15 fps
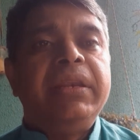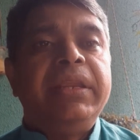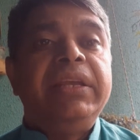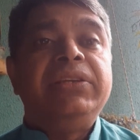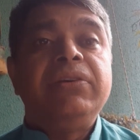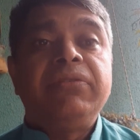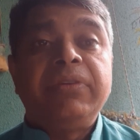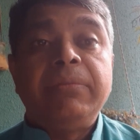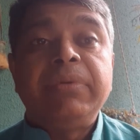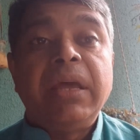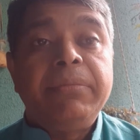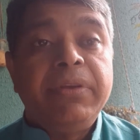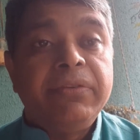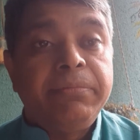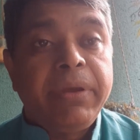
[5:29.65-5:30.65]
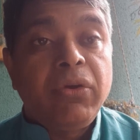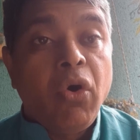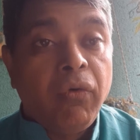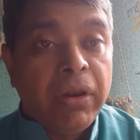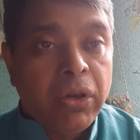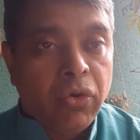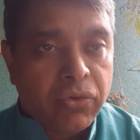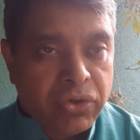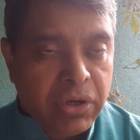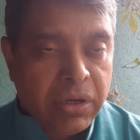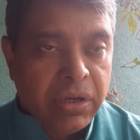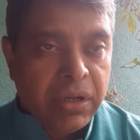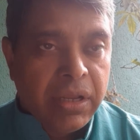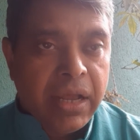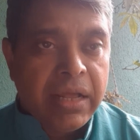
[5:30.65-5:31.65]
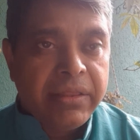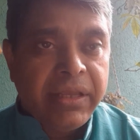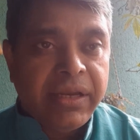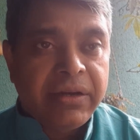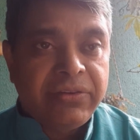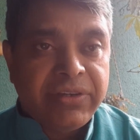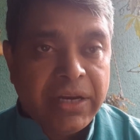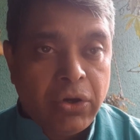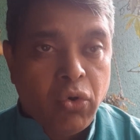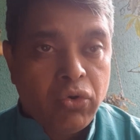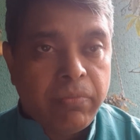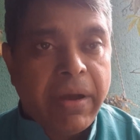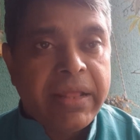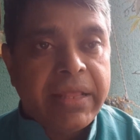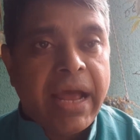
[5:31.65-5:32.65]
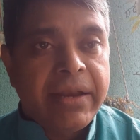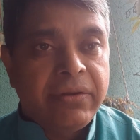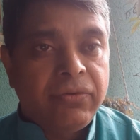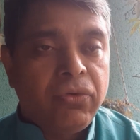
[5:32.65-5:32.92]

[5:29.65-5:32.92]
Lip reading: and nature sometimes is being overlooked, and they get shadowed by that.